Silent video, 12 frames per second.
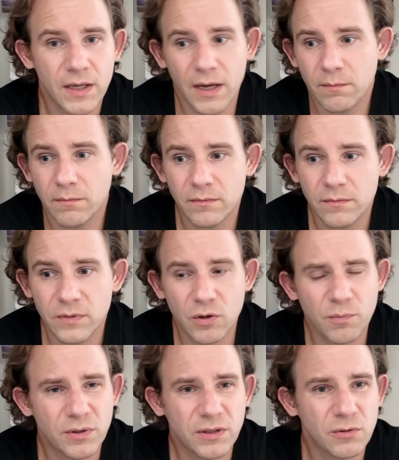yeah,
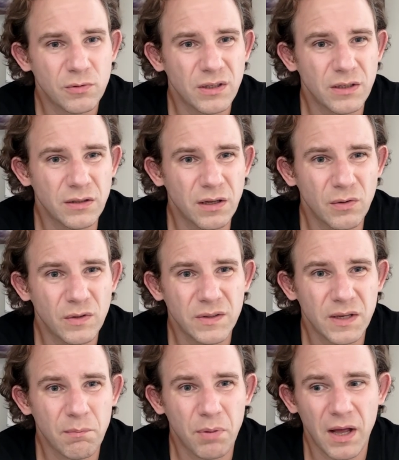nobody really
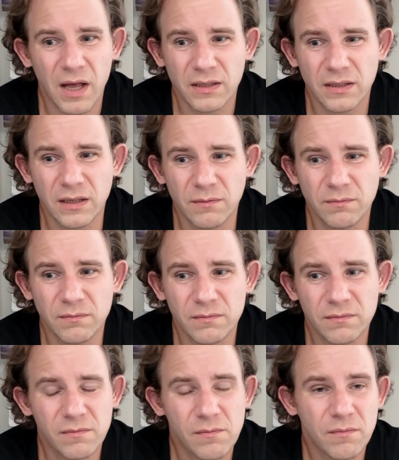knows their partner.
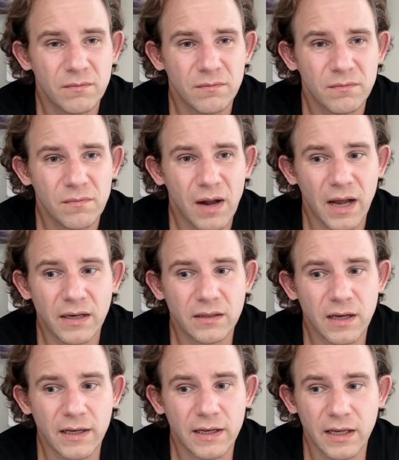
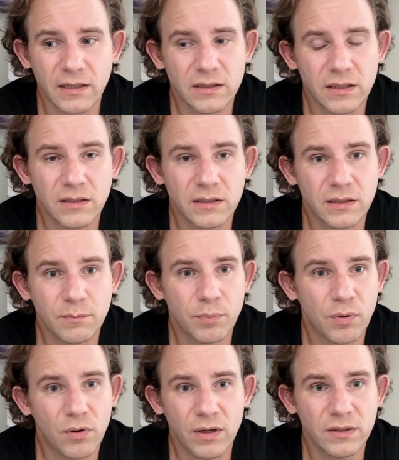And I guess that's the
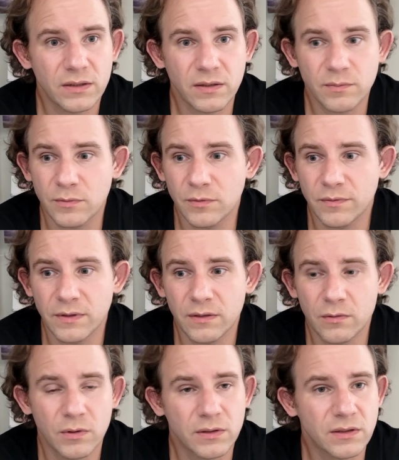point this
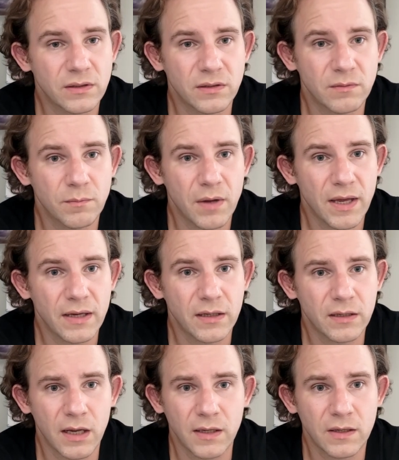movie wants to make.
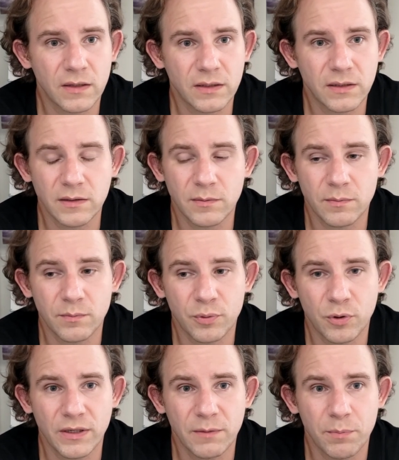And I think that's a
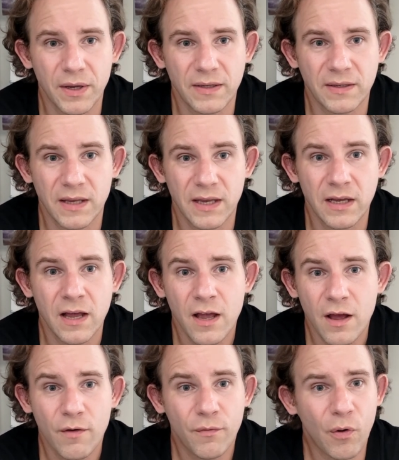pretty big thing
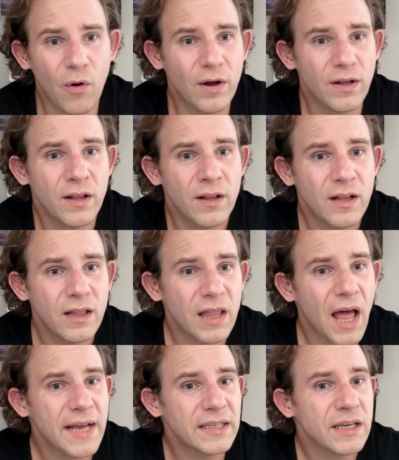for a
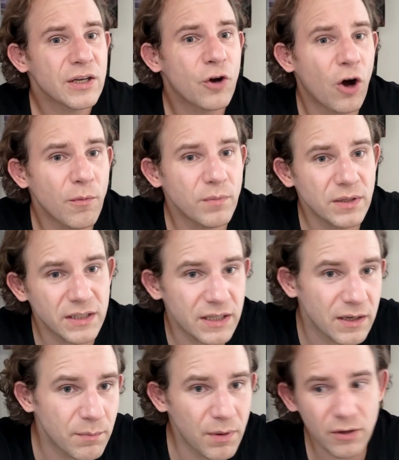light
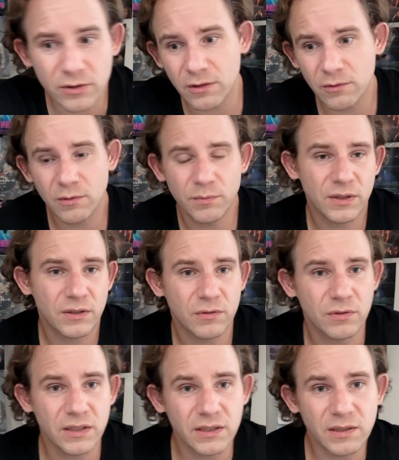comedy about a woman
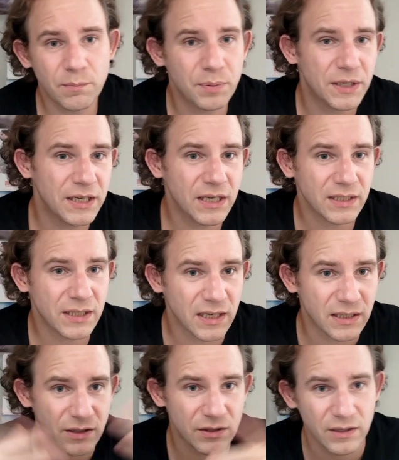who disappears
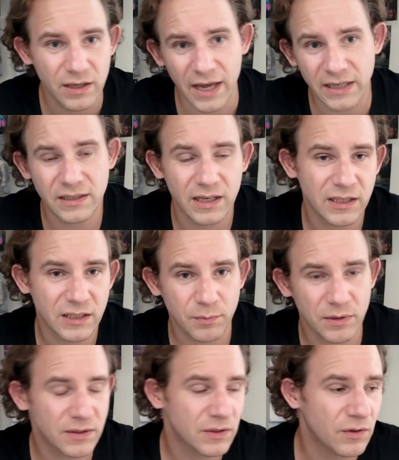and her
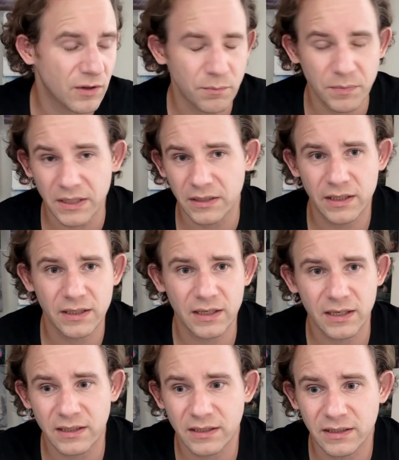ex-husband's all
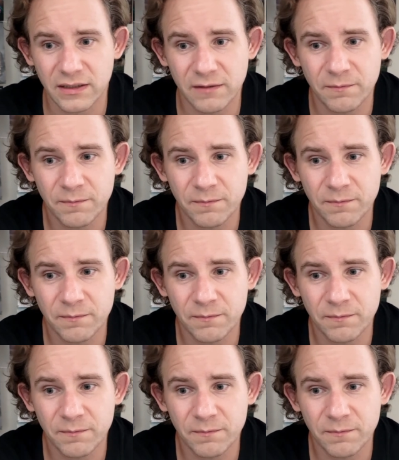meeting and